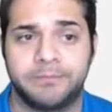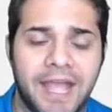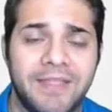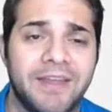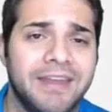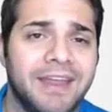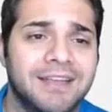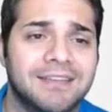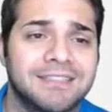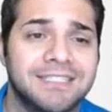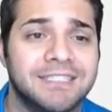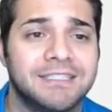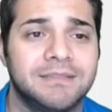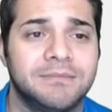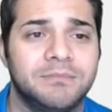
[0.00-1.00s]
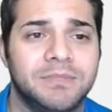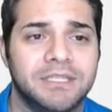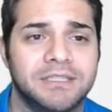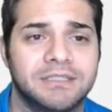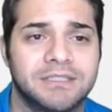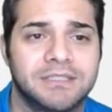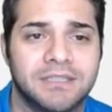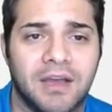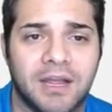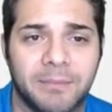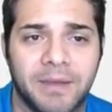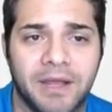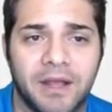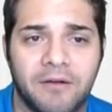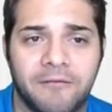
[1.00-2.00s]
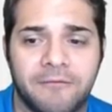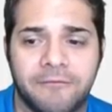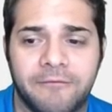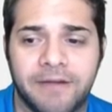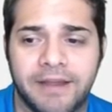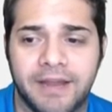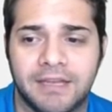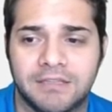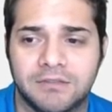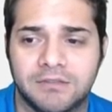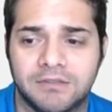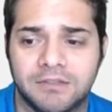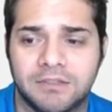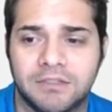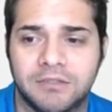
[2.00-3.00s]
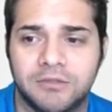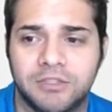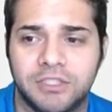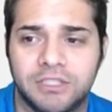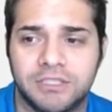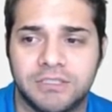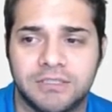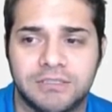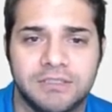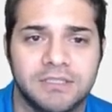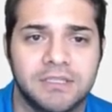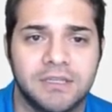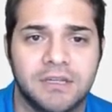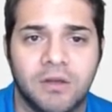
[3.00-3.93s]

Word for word: And then next, he begins to talk about financial institutions